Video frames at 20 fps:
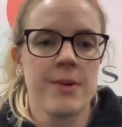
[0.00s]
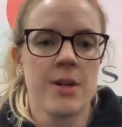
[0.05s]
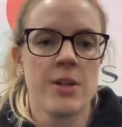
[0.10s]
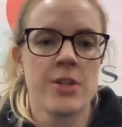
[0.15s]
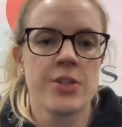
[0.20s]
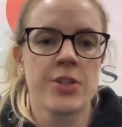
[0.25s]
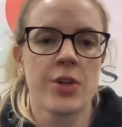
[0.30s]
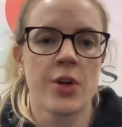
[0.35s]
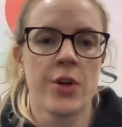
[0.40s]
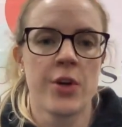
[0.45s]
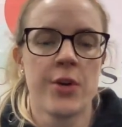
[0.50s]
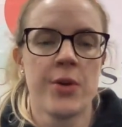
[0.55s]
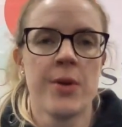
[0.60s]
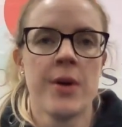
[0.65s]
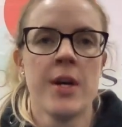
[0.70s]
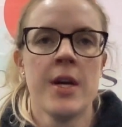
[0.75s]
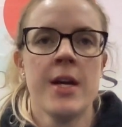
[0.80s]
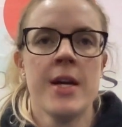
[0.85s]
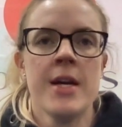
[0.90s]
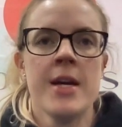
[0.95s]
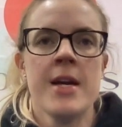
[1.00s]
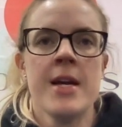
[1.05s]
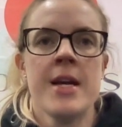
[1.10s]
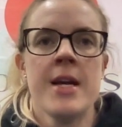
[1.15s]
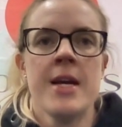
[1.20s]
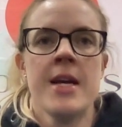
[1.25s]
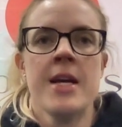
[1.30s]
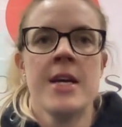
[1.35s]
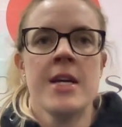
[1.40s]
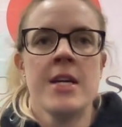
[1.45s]
So
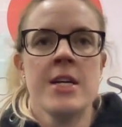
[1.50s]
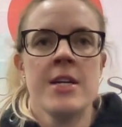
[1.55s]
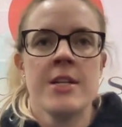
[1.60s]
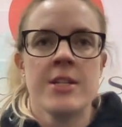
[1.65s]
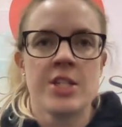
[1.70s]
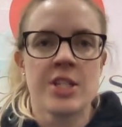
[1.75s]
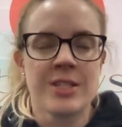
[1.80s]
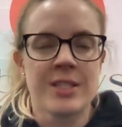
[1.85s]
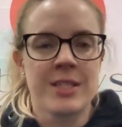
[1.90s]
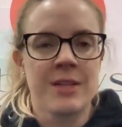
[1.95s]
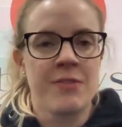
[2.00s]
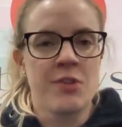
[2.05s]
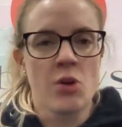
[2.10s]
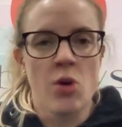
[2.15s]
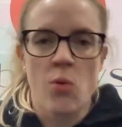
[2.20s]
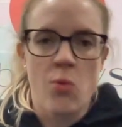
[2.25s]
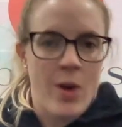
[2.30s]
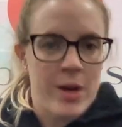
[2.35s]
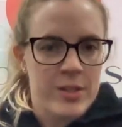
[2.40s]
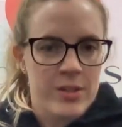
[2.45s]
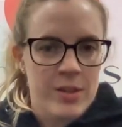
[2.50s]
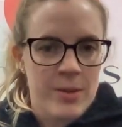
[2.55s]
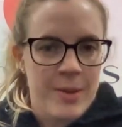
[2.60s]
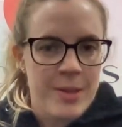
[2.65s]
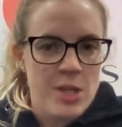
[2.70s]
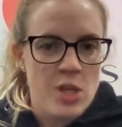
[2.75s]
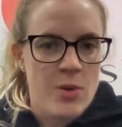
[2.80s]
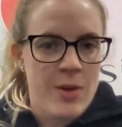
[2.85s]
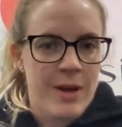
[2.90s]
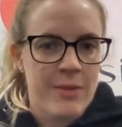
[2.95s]
just if you're wondering
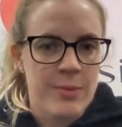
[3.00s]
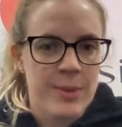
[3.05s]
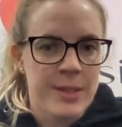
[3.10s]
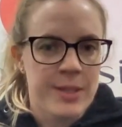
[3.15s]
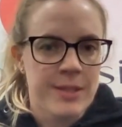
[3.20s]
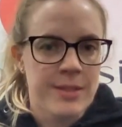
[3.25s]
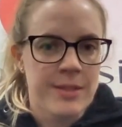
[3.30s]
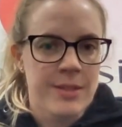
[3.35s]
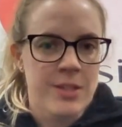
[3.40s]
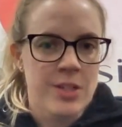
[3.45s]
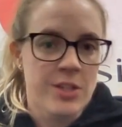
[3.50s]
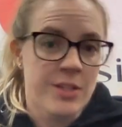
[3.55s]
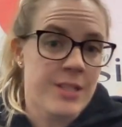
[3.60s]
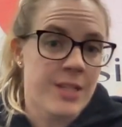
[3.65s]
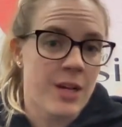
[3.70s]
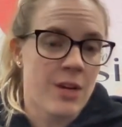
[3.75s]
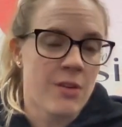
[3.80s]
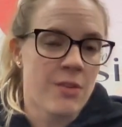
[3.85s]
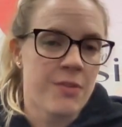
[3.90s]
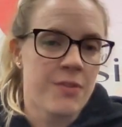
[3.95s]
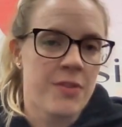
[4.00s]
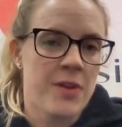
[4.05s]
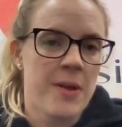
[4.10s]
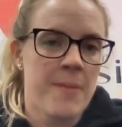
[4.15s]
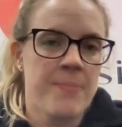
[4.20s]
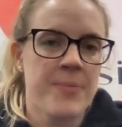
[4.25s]
whether you have one yourself,